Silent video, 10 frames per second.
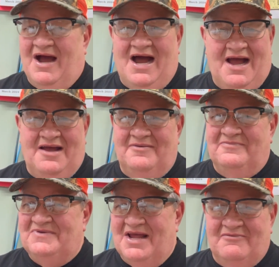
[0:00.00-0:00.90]
I have
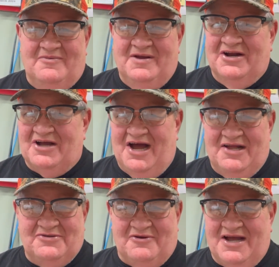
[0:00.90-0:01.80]
never been a
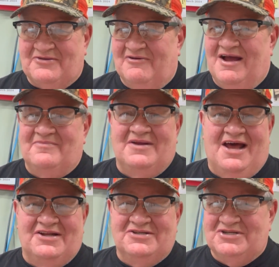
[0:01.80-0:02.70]
contractor. I'm
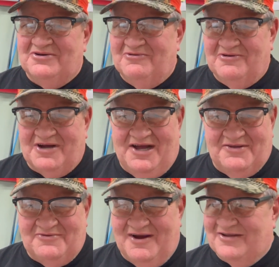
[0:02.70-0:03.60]
not a general
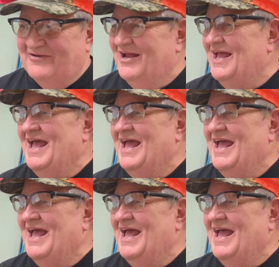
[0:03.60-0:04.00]
contractor.